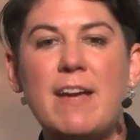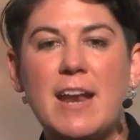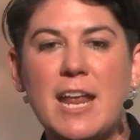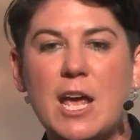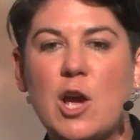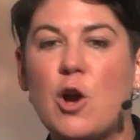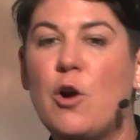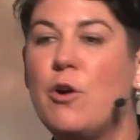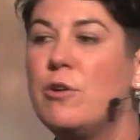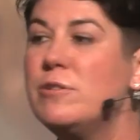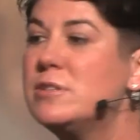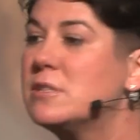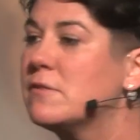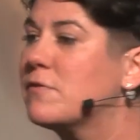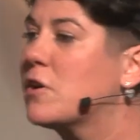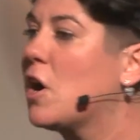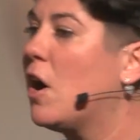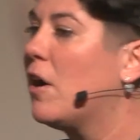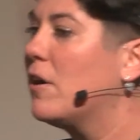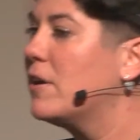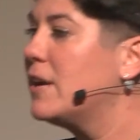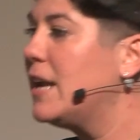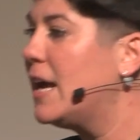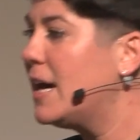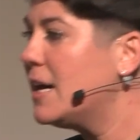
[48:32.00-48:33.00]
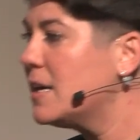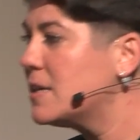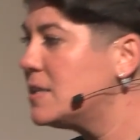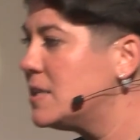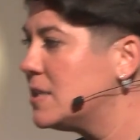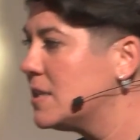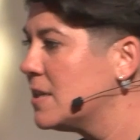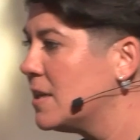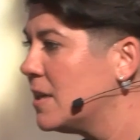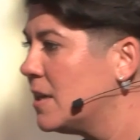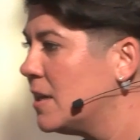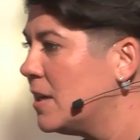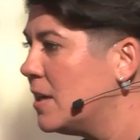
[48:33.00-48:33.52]
any codes of conduct
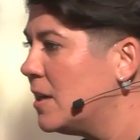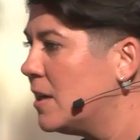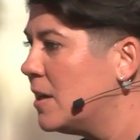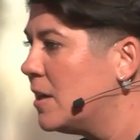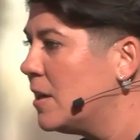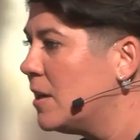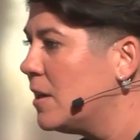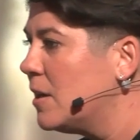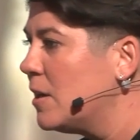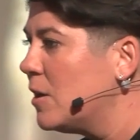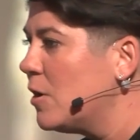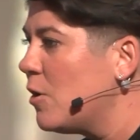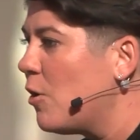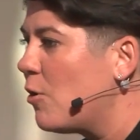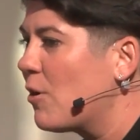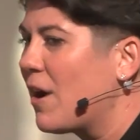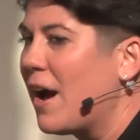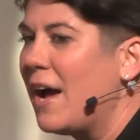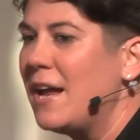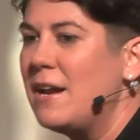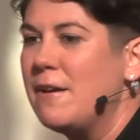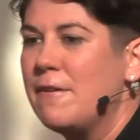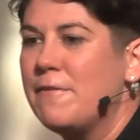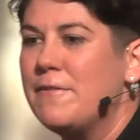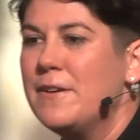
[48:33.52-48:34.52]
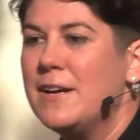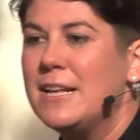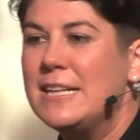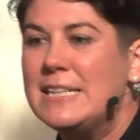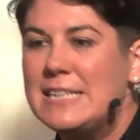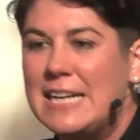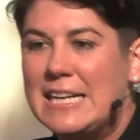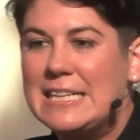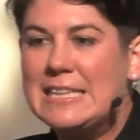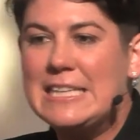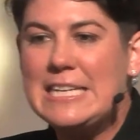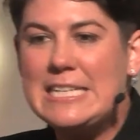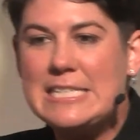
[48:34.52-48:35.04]
or kind of
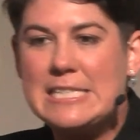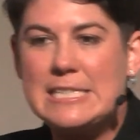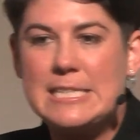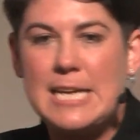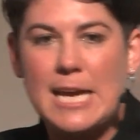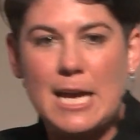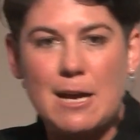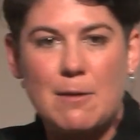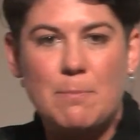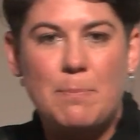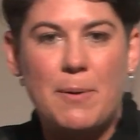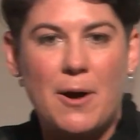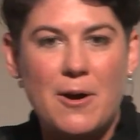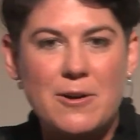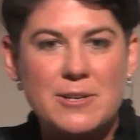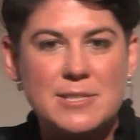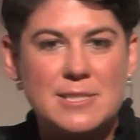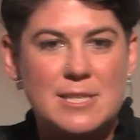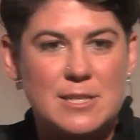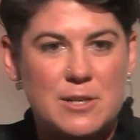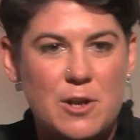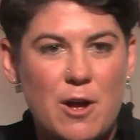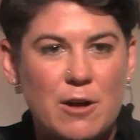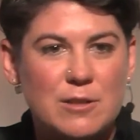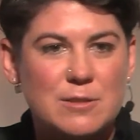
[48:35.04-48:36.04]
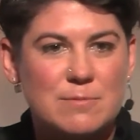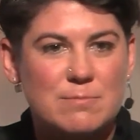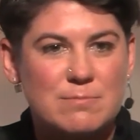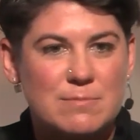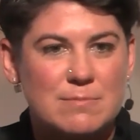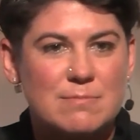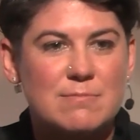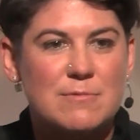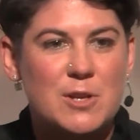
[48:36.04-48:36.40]
at least tick a box and not,